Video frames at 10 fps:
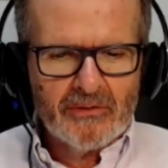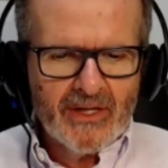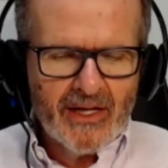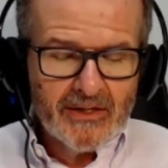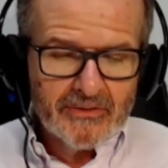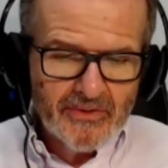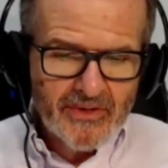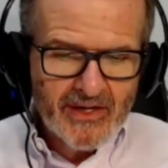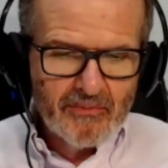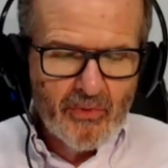I would like to
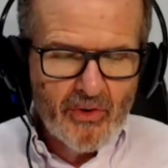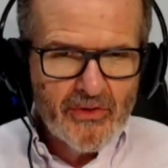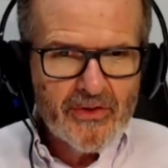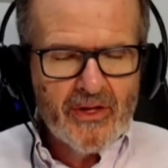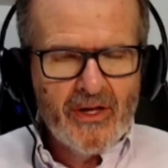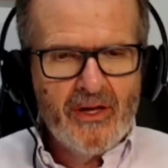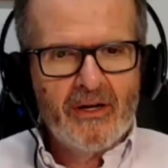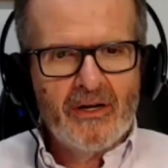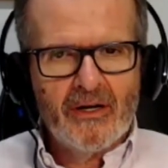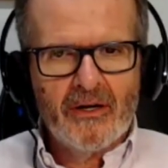thank both
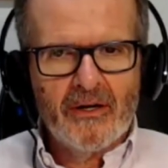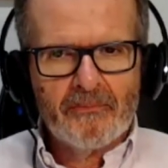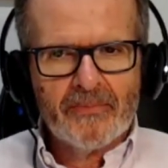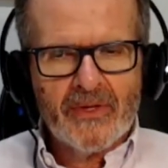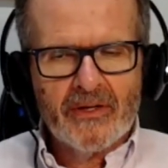um,